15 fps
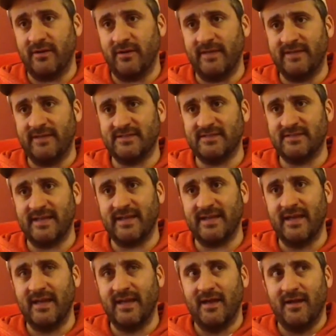And that's
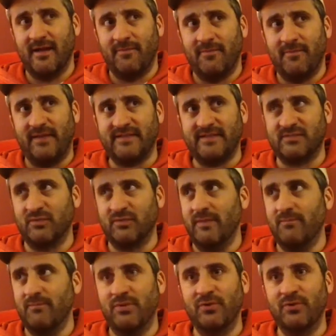just really
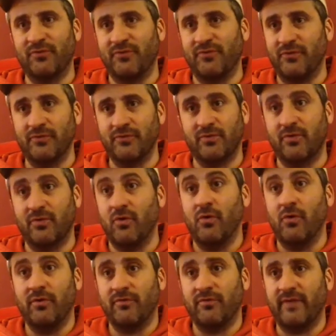beautiful
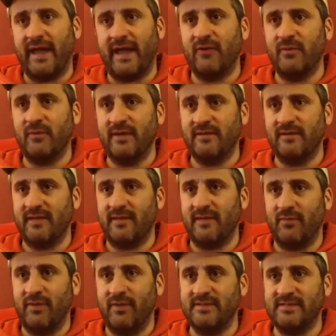goal of like, how do we get to that
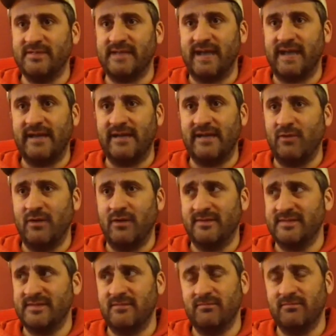point in society where it
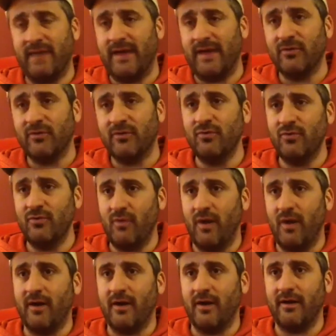doesn't matter who you are?